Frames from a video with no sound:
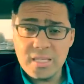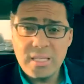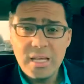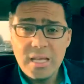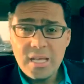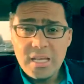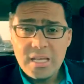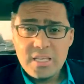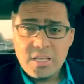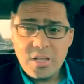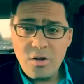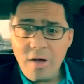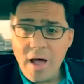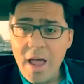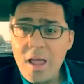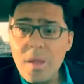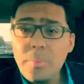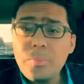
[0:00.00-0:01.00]
And,
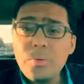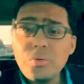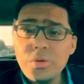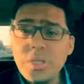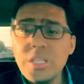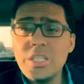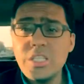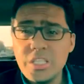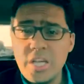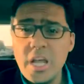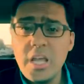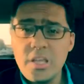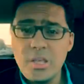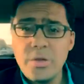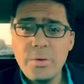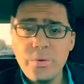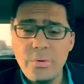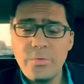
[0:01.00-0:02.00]
I
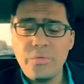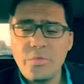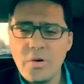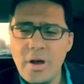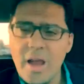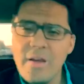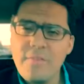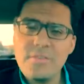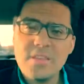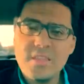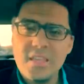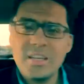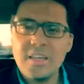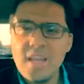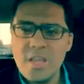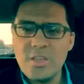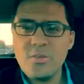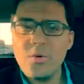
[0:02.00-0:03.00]
appreciate you for
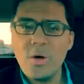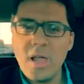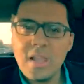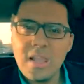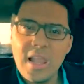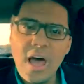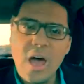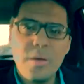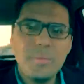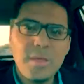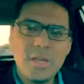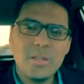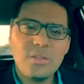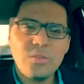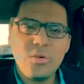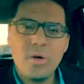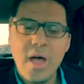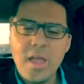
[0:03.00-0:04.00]
everything that you allow me
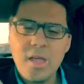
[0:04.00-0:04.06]
to do.